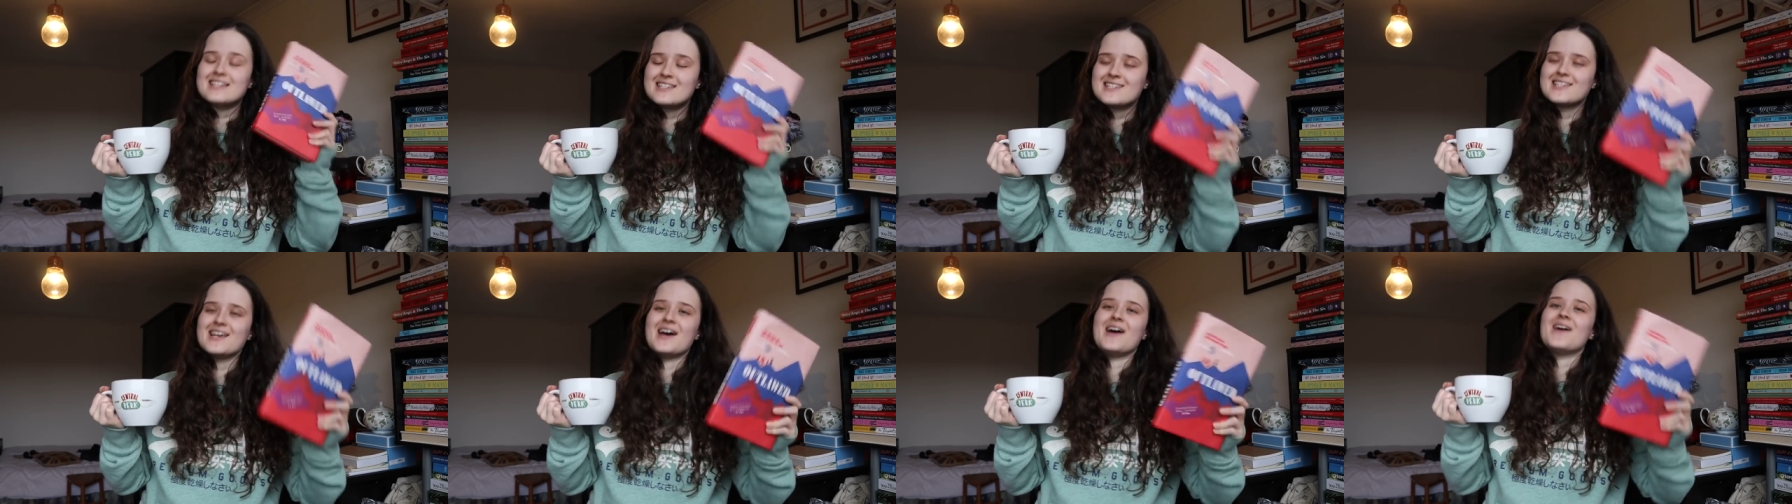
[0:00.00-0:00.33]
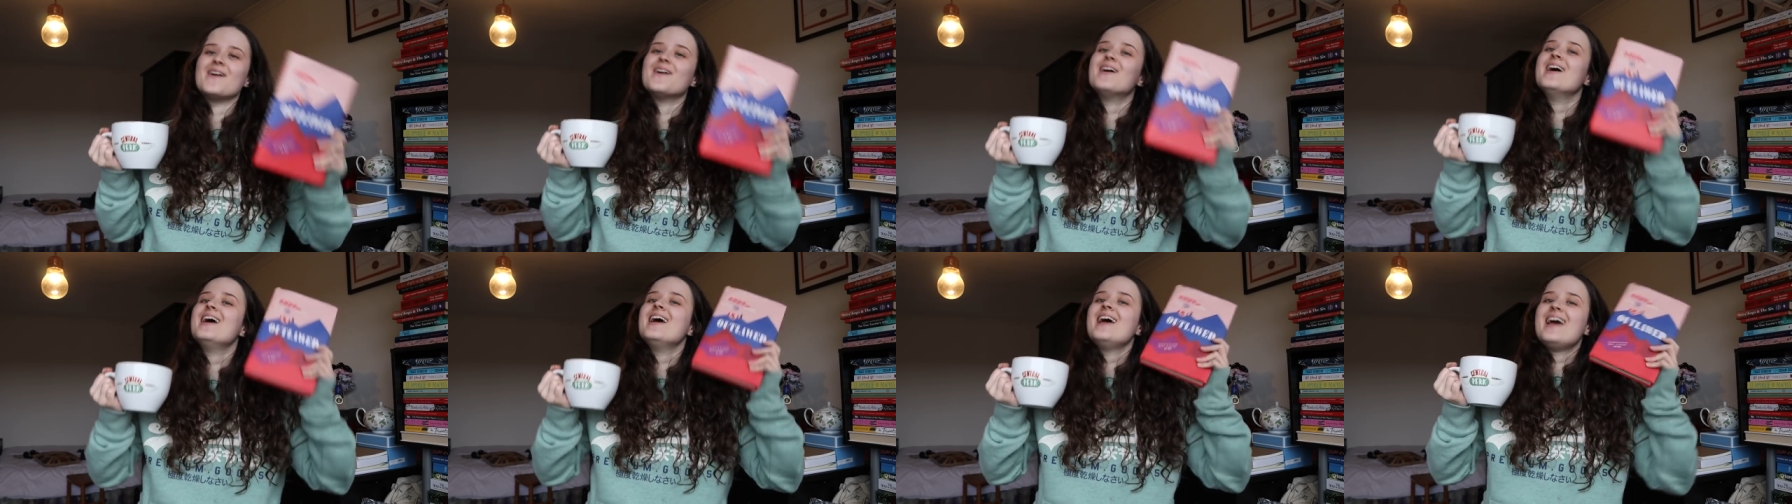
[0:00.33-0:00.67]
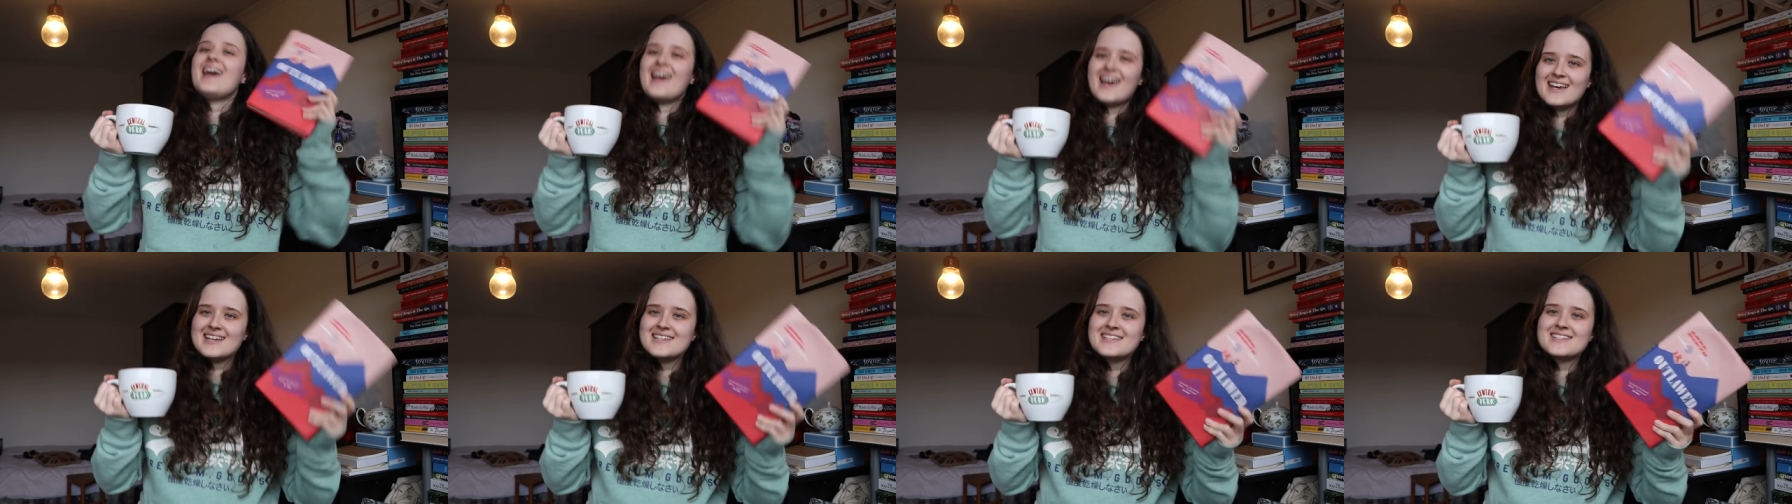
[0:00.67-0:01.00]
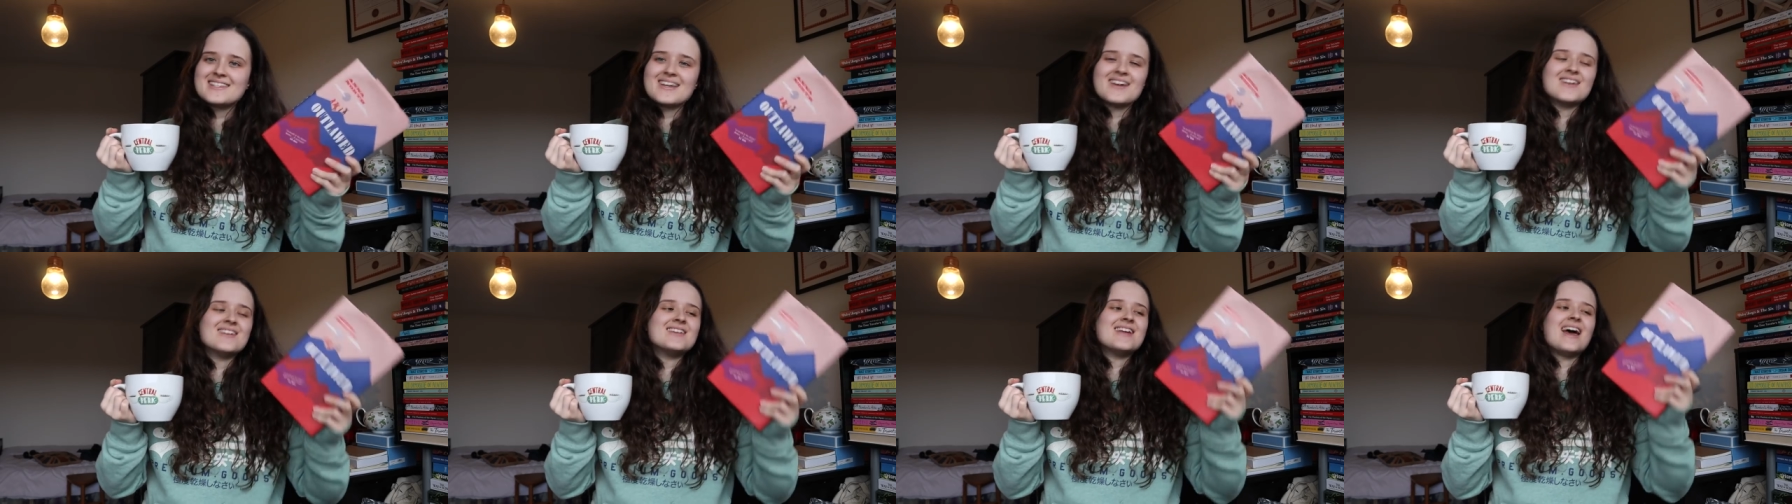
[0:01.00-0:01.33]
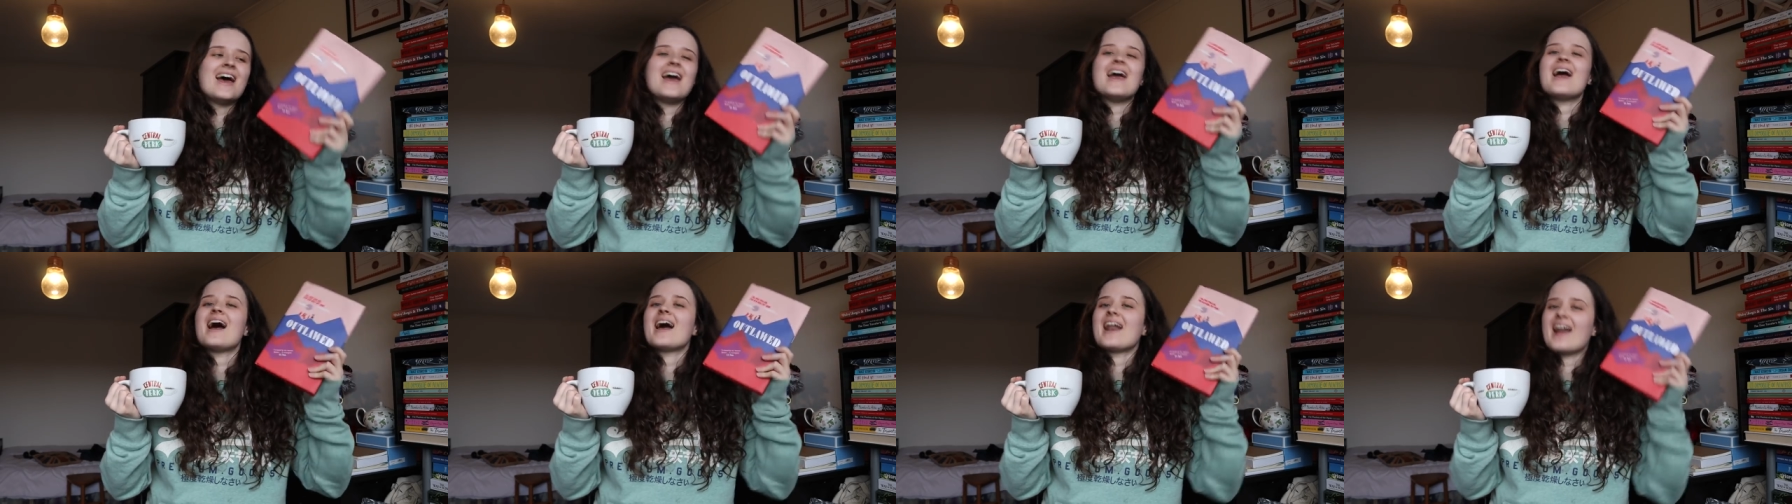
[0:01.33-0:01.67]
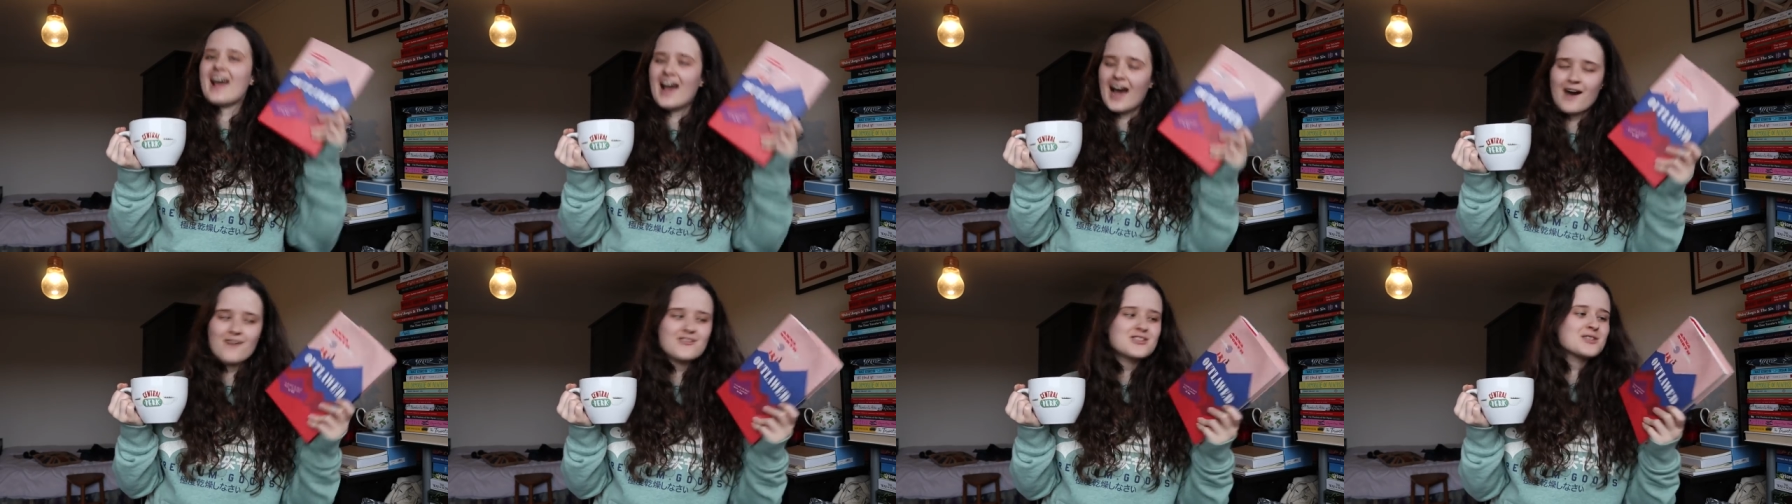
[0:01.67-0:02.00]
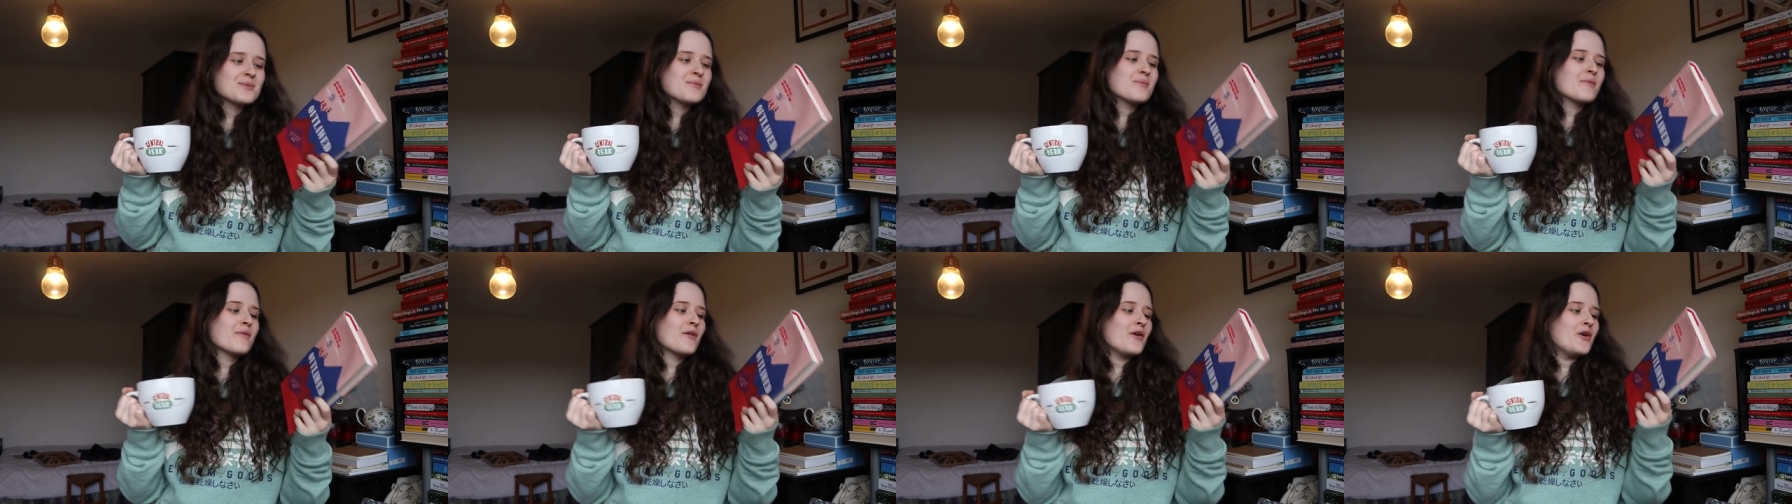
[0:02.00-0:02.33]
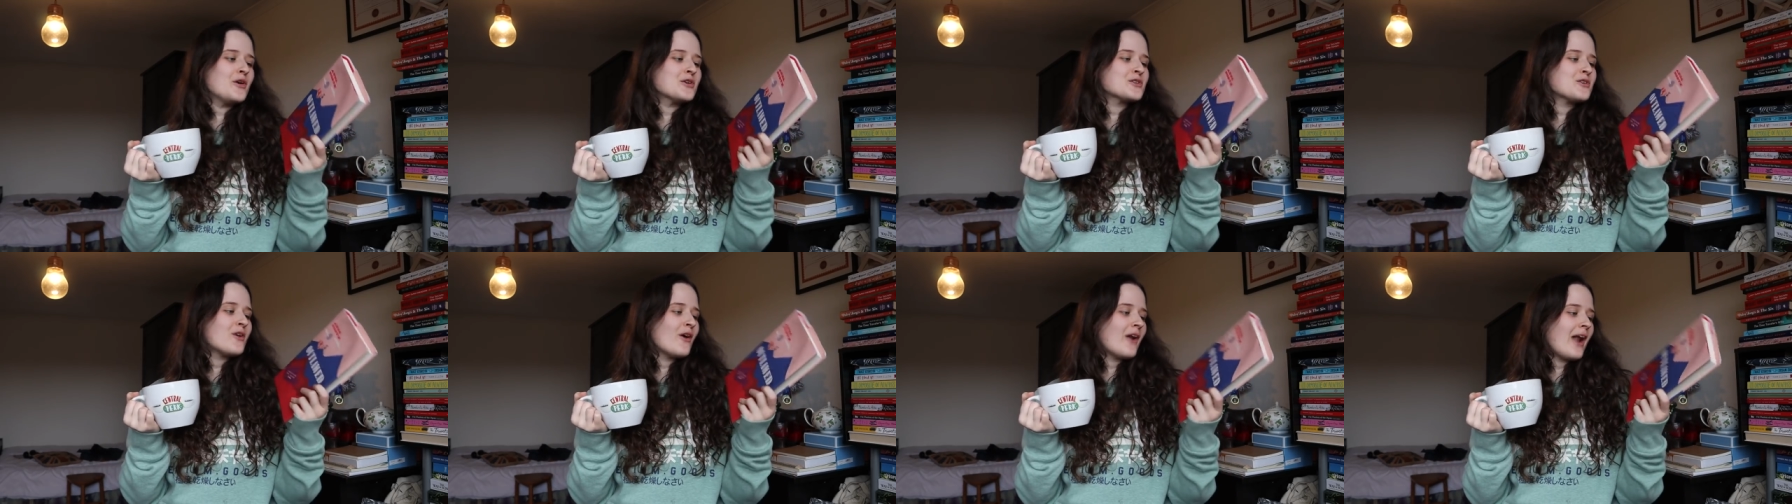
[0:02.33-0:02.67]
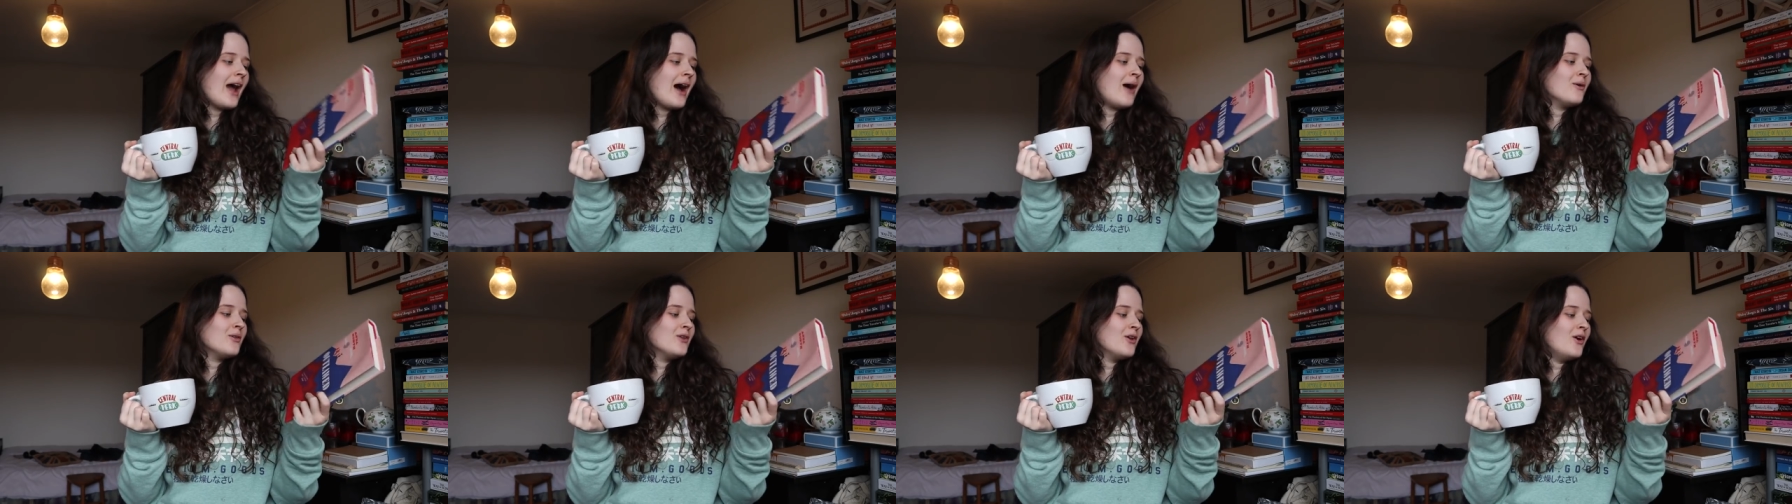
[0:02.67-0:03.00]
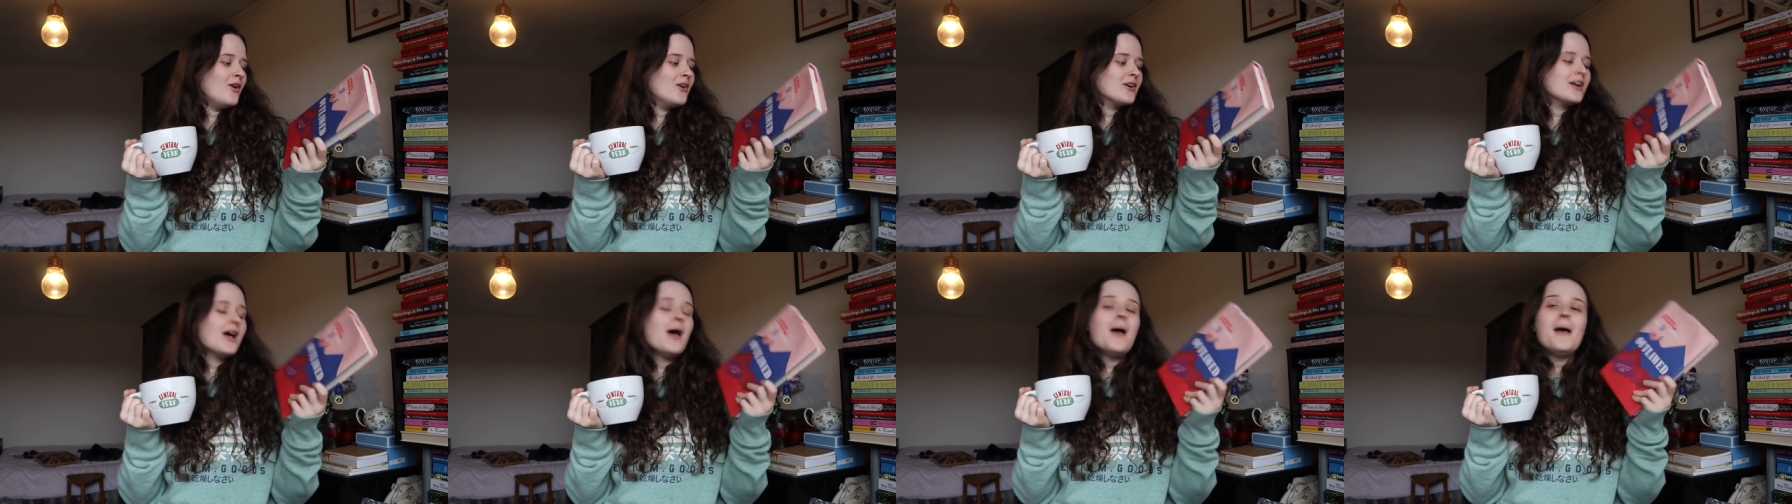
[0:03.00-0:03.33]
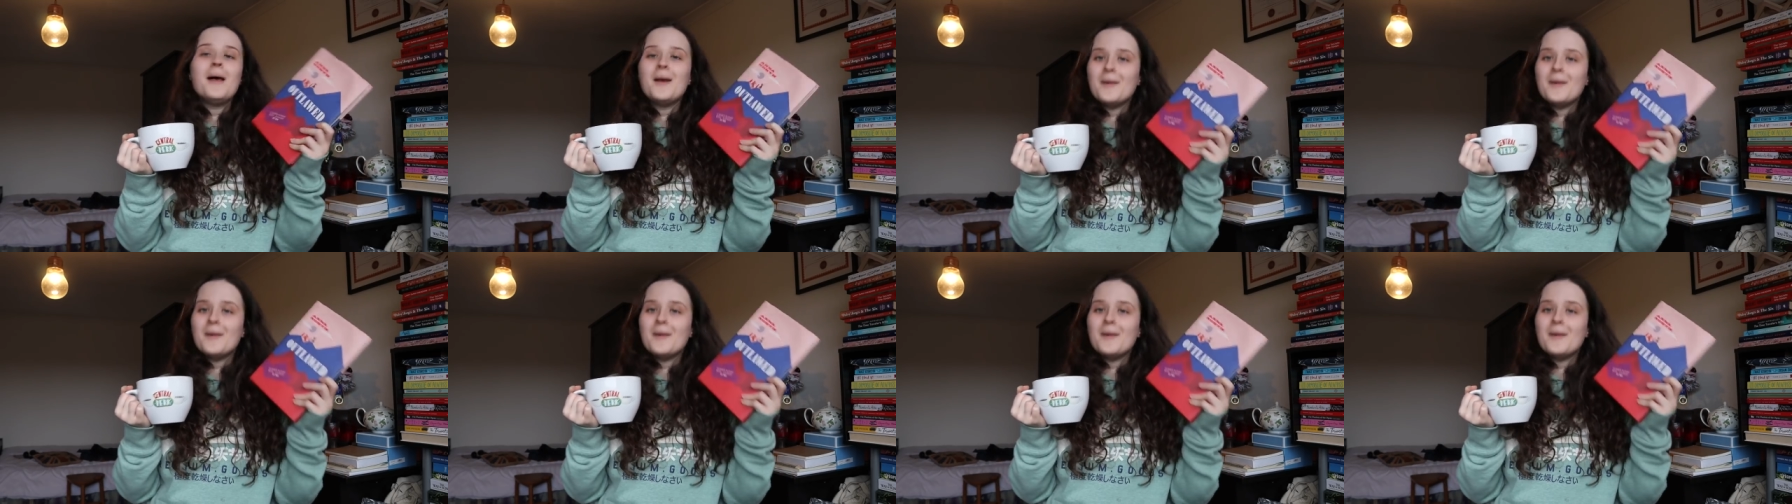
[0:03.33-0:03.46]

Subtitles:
So it is Sunday and I have some thoughts on Outlawed,